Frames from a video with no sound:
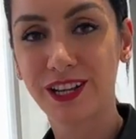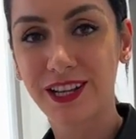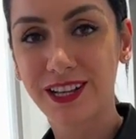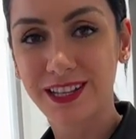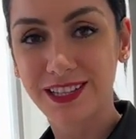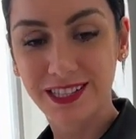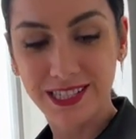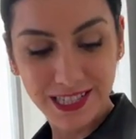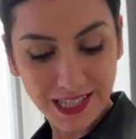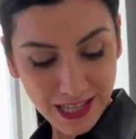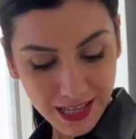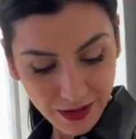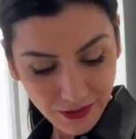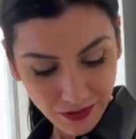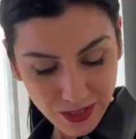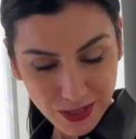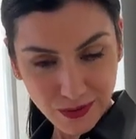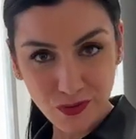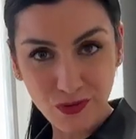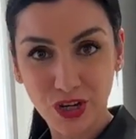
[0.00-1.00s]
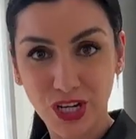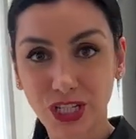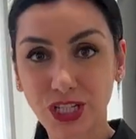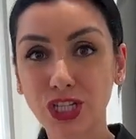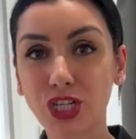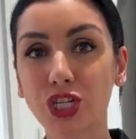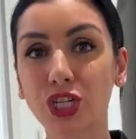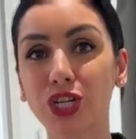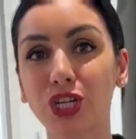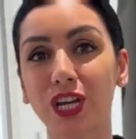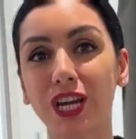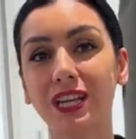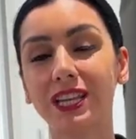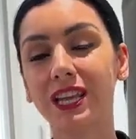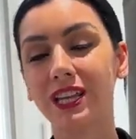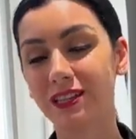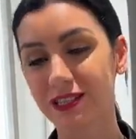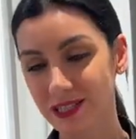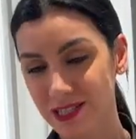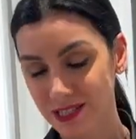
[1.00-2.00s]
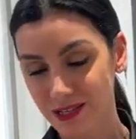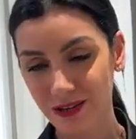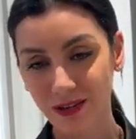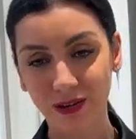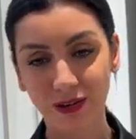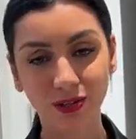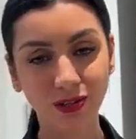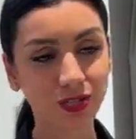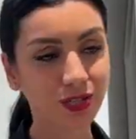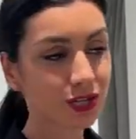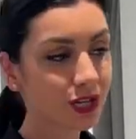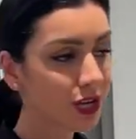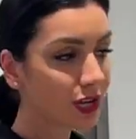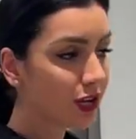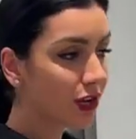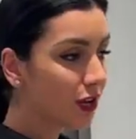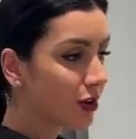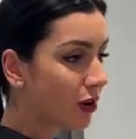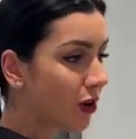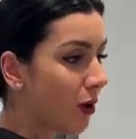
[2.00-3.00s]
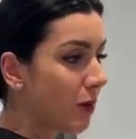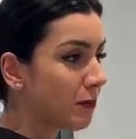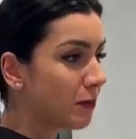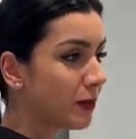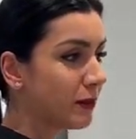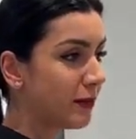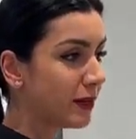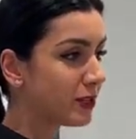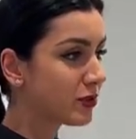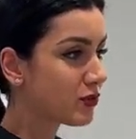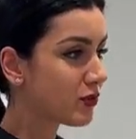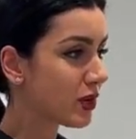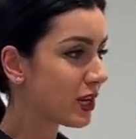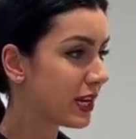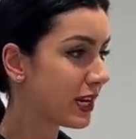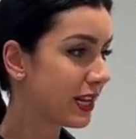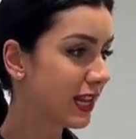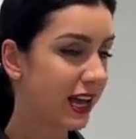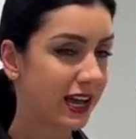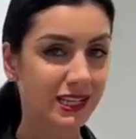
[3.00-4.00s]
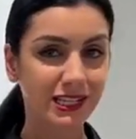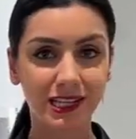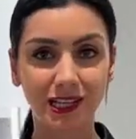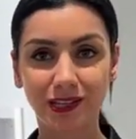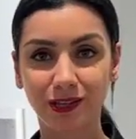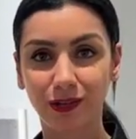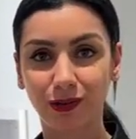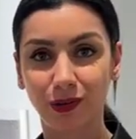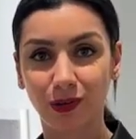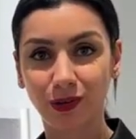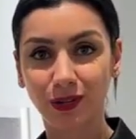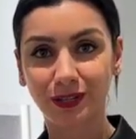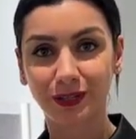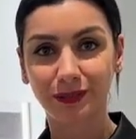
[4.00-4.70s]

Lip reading: The sleeve is fringe, and then the skirt complements really nicely the look.